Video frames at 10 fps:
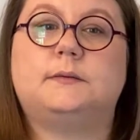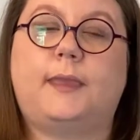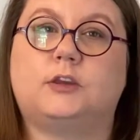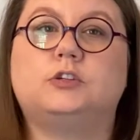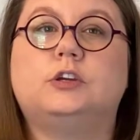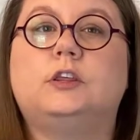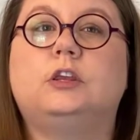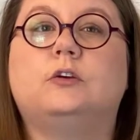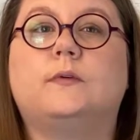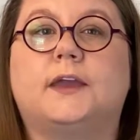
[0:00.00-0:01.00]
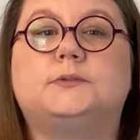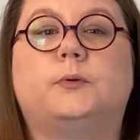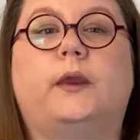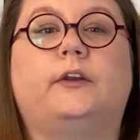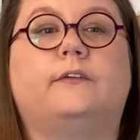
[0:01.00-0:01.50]
to make sure that your
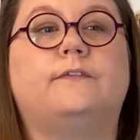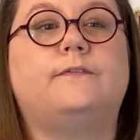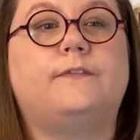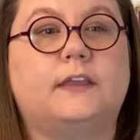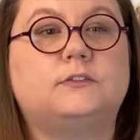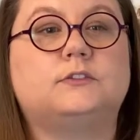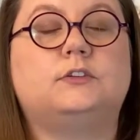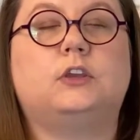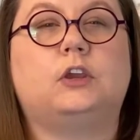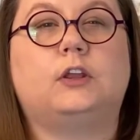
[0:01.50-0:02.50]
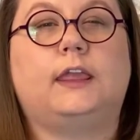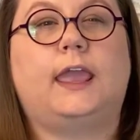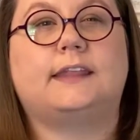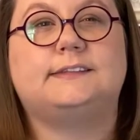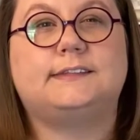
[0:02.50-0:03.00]
respirator fits
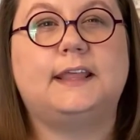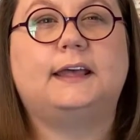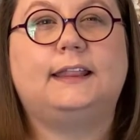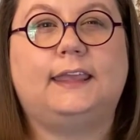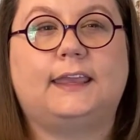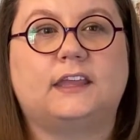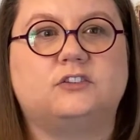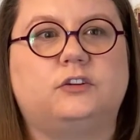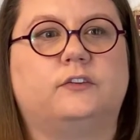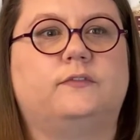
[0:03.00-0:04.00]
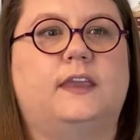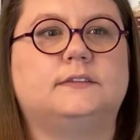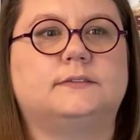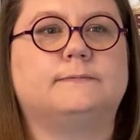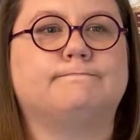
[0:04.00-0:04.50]
securely and snugly against your
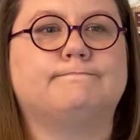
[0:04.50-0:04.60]
face.